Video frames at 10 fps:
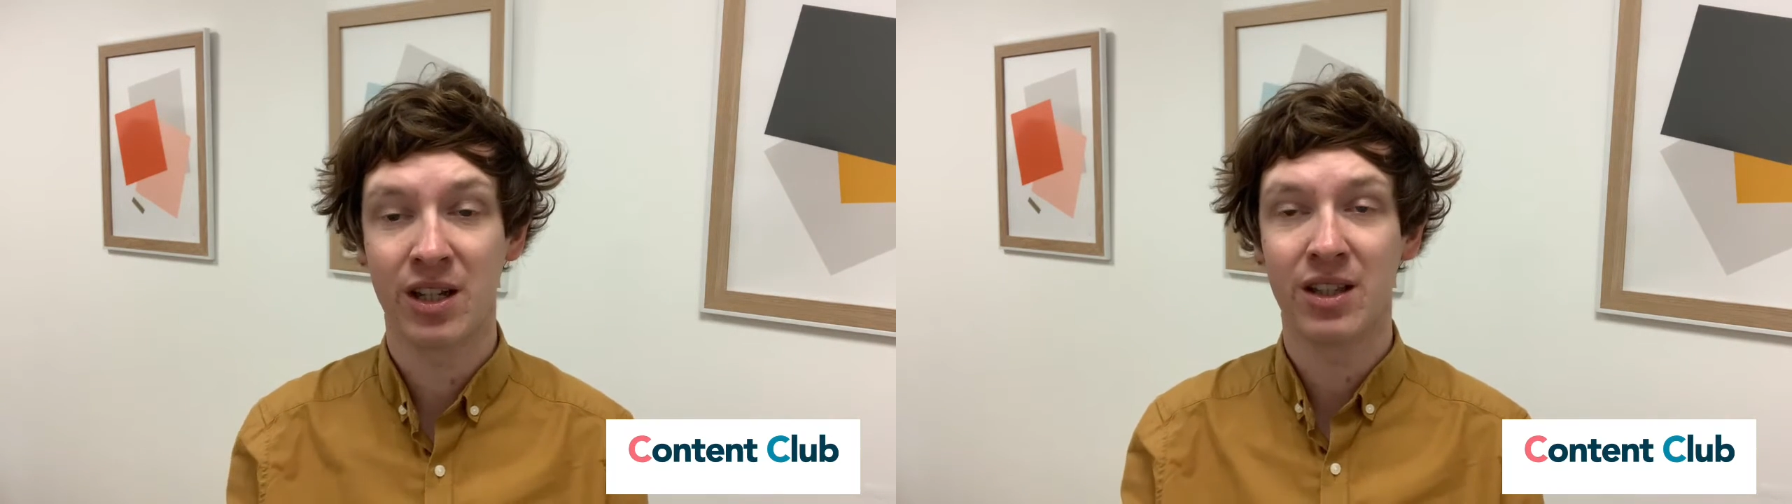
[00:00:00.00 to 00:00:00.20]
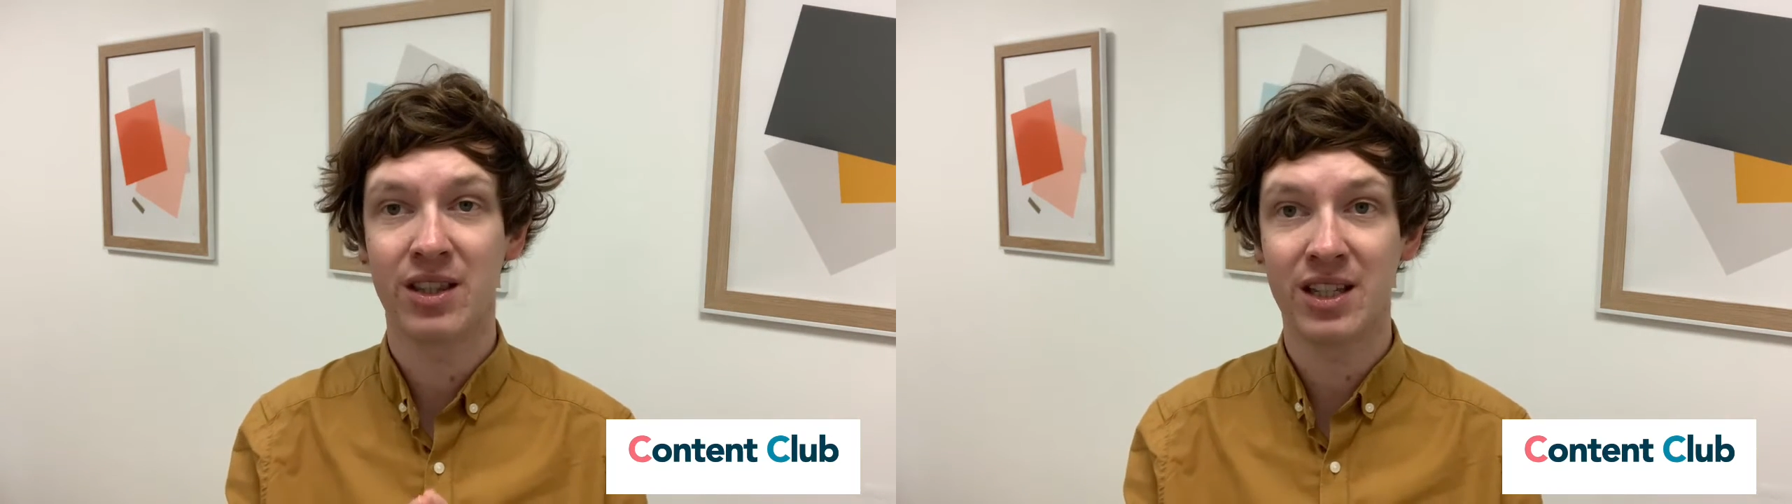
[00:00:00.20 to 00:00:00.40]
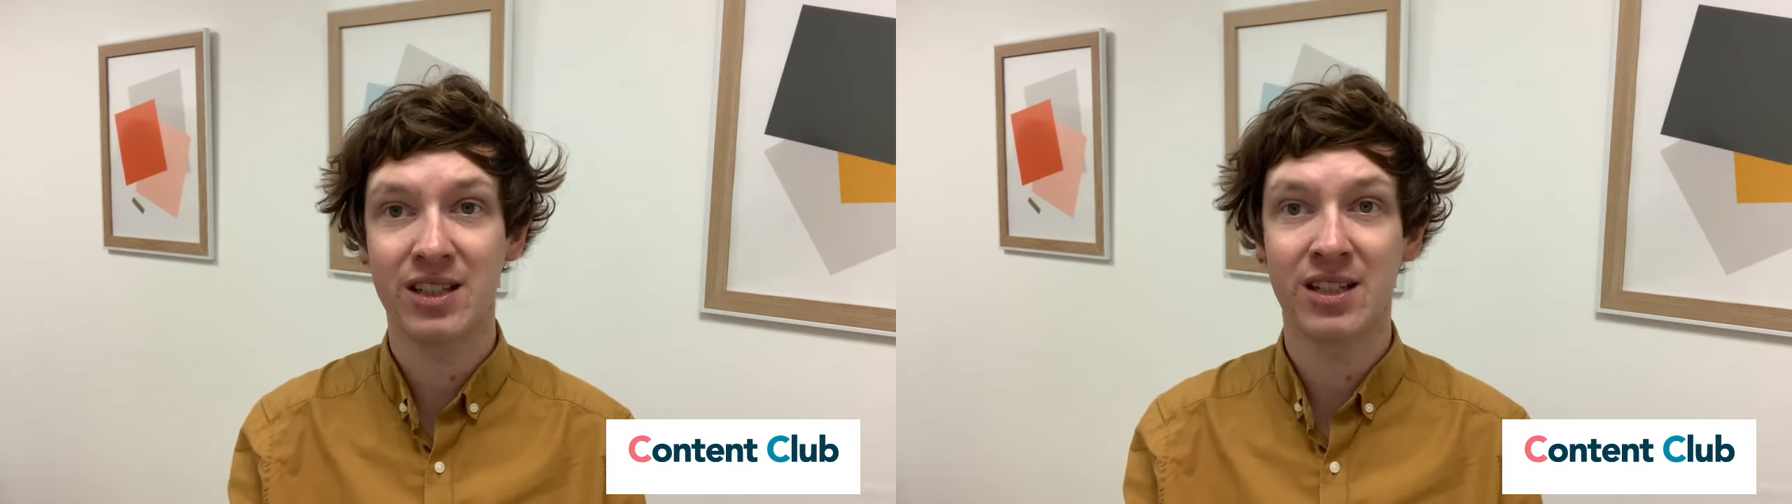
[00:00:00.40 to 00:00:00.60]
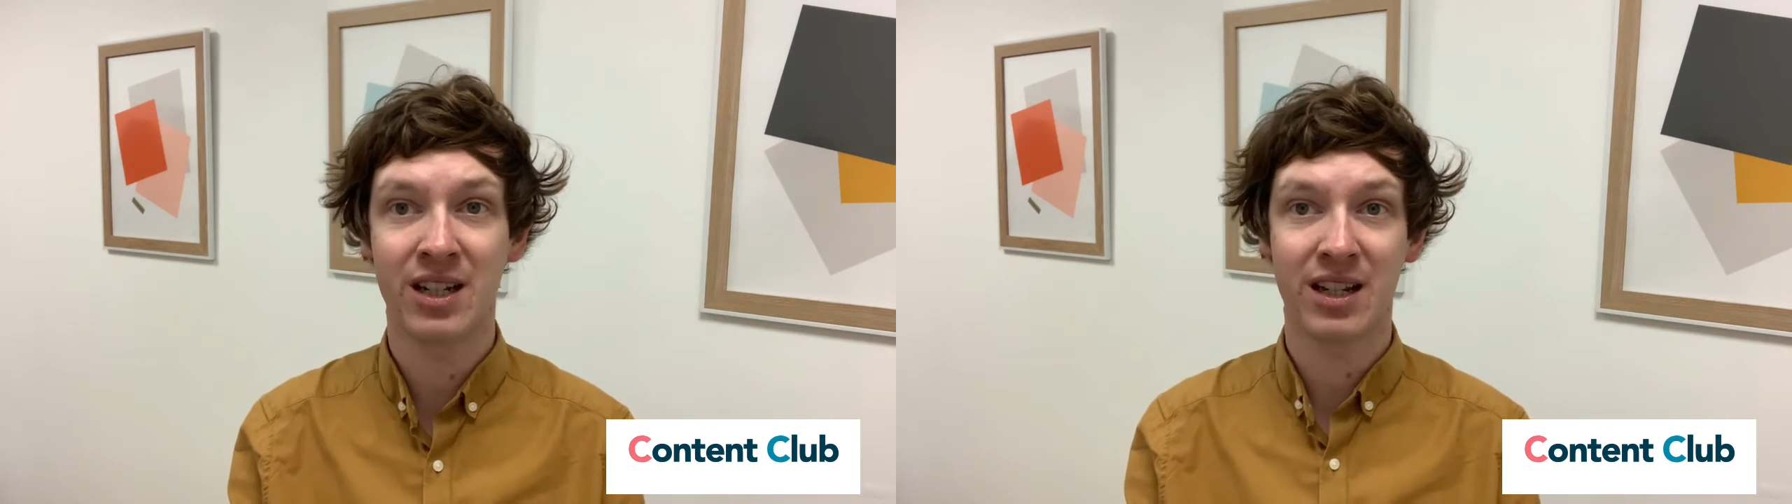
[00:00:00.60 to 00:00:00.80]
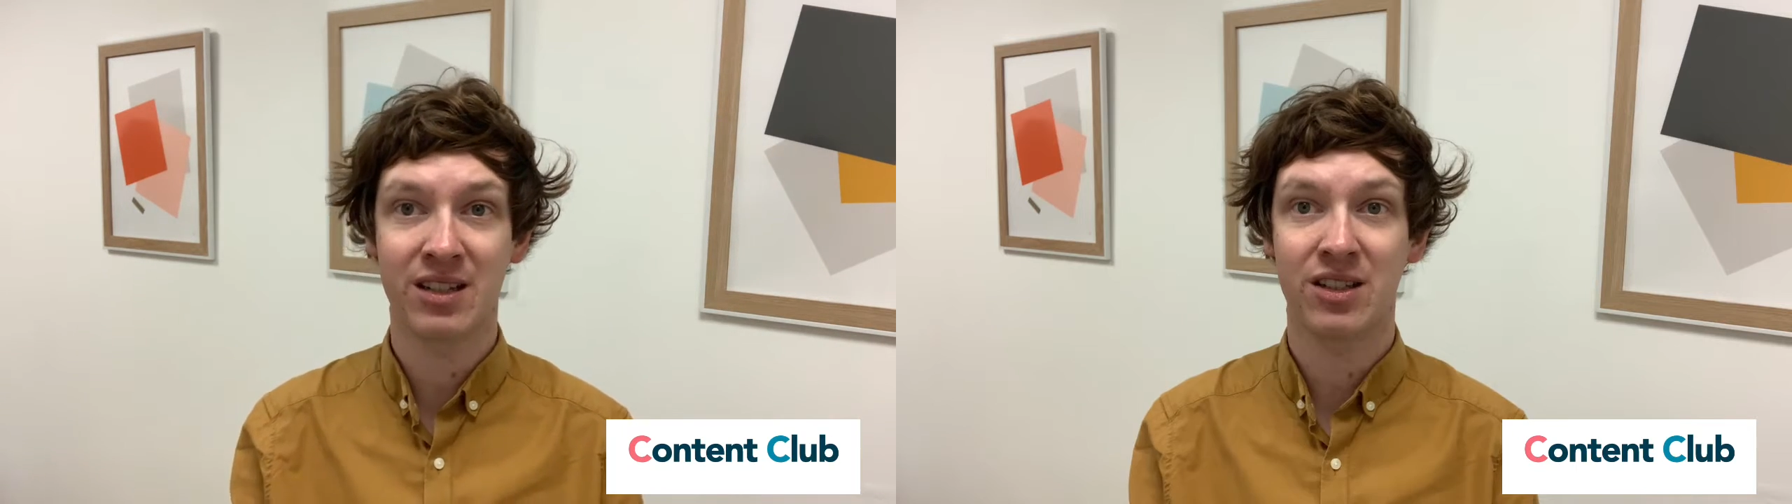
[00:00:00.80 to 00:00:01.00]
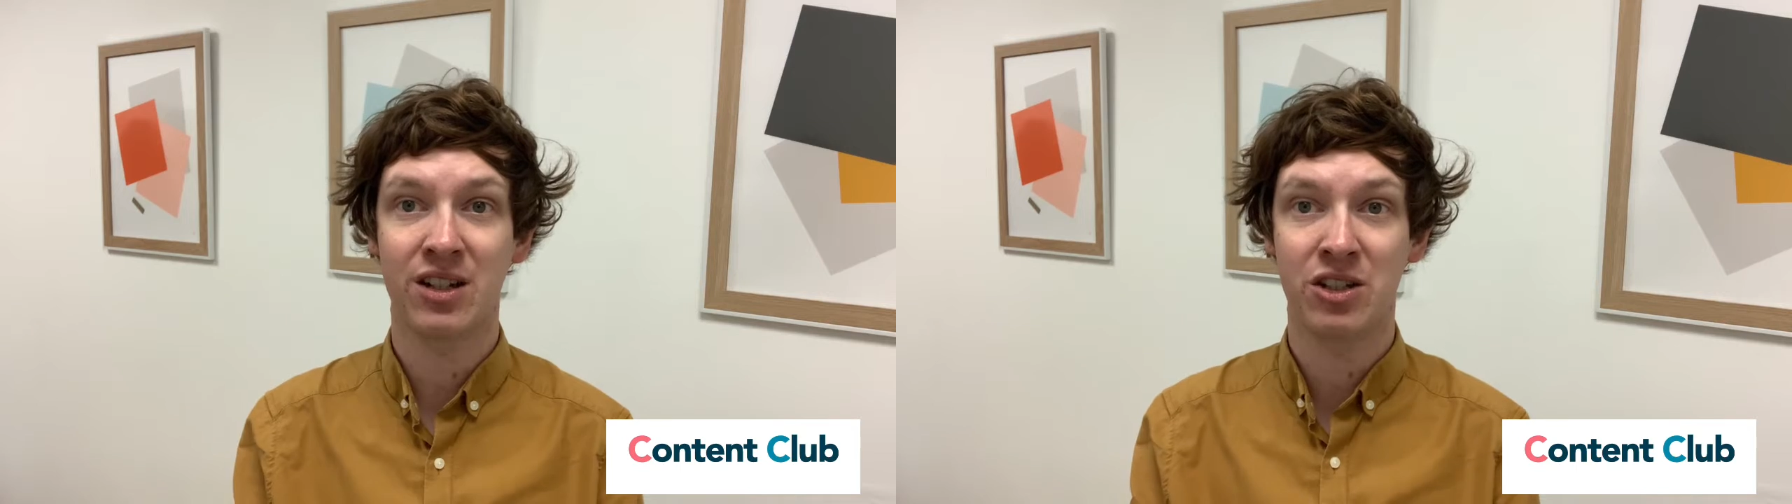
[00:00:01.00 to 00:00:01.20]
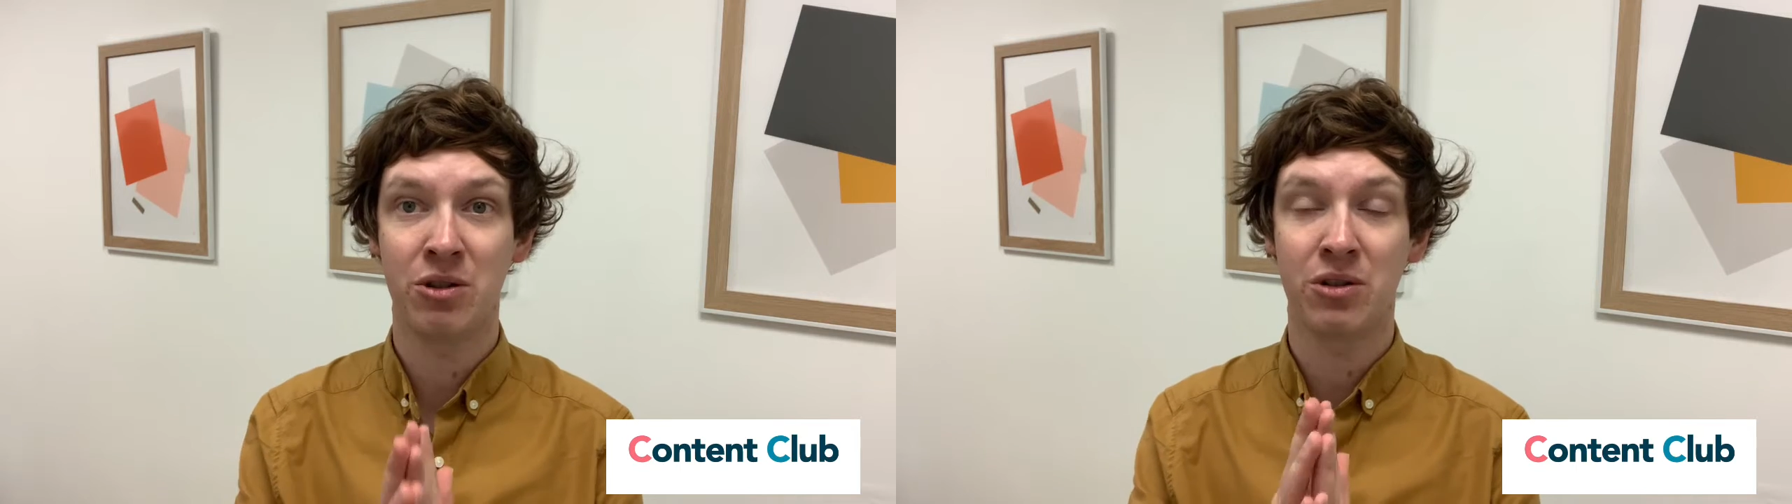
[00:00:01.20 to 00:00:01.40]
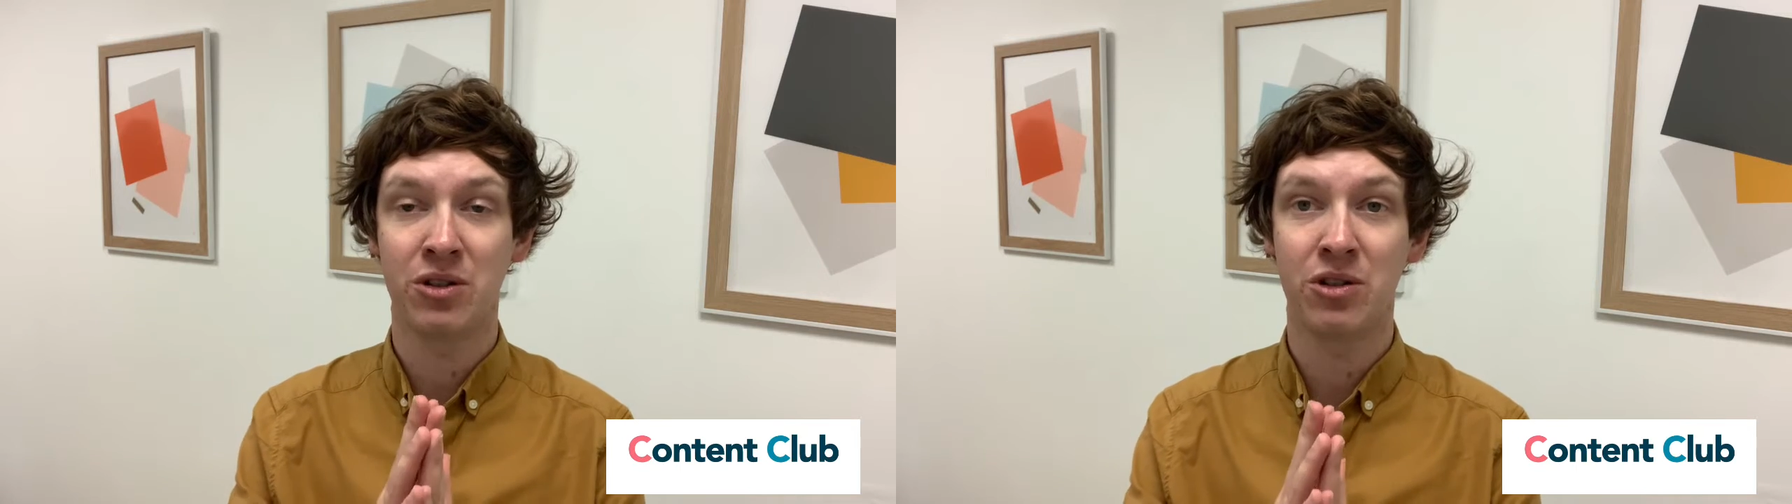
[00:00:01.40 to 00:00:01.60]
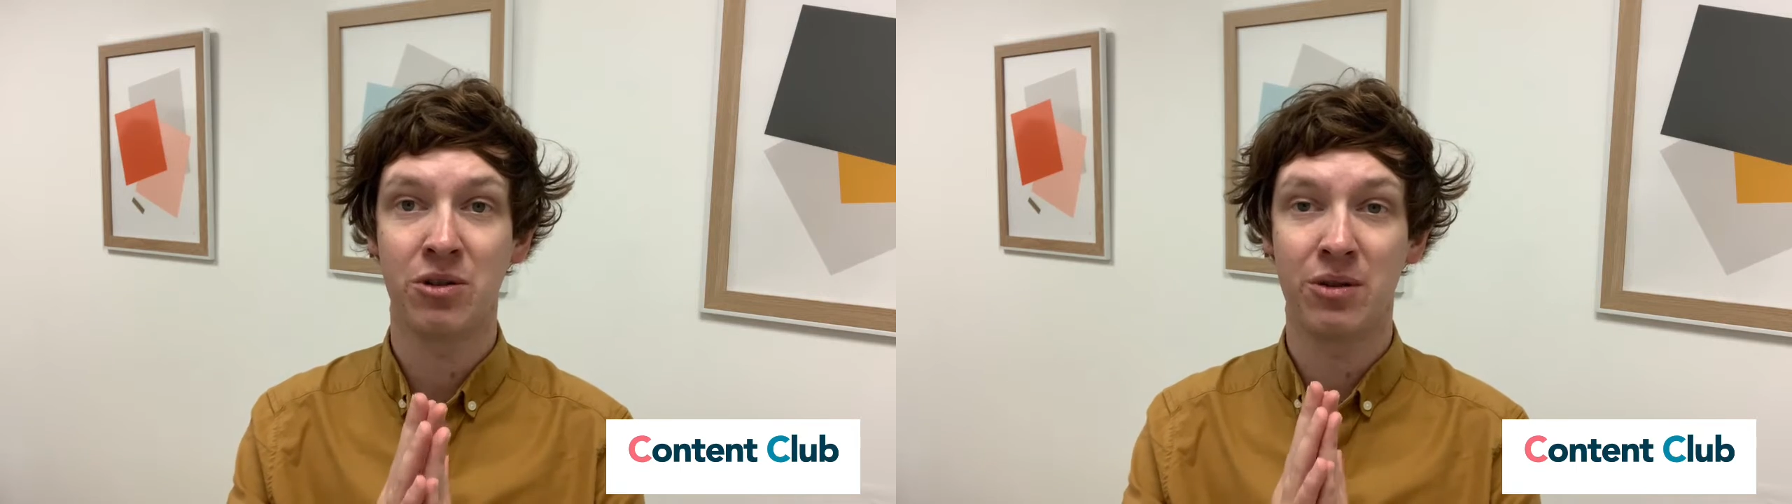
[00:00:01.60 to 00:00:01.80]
This is an exercise you can do